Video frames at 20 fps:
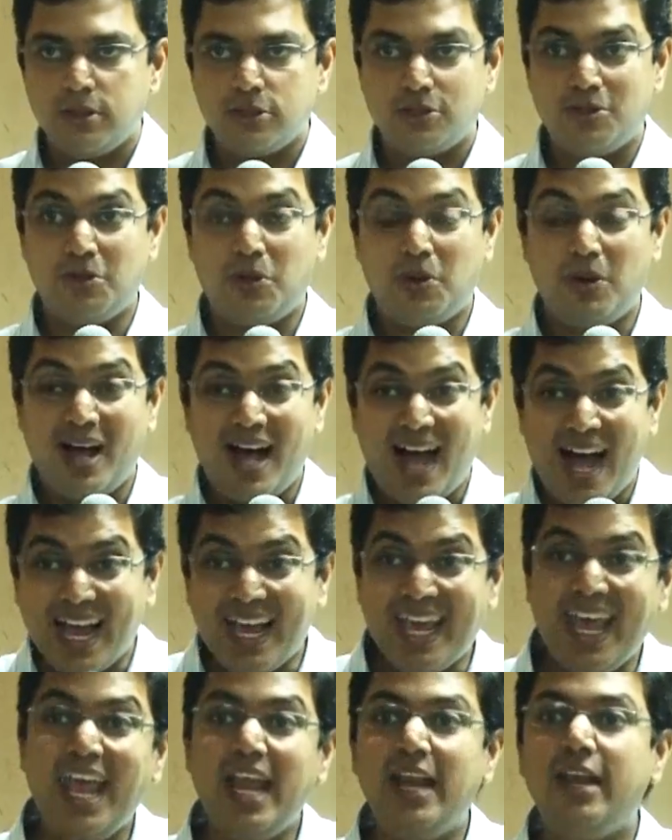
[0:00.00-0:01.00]
So
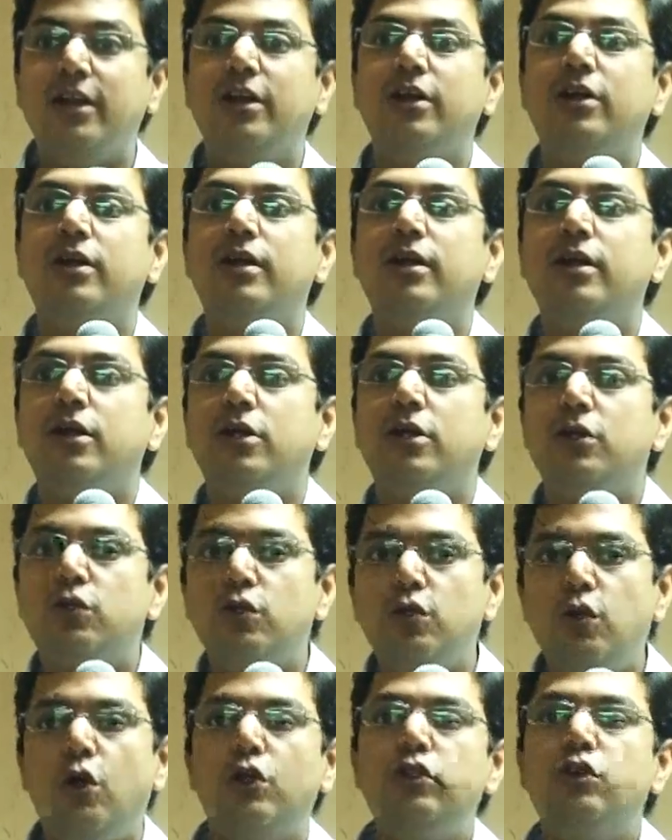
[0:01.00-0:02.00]
again, to
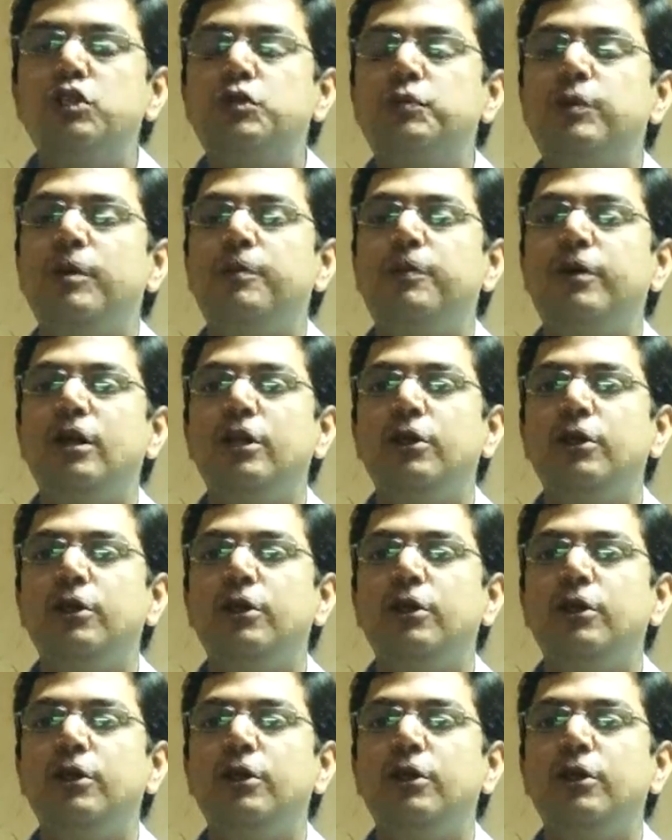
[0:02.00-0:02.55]
know those people,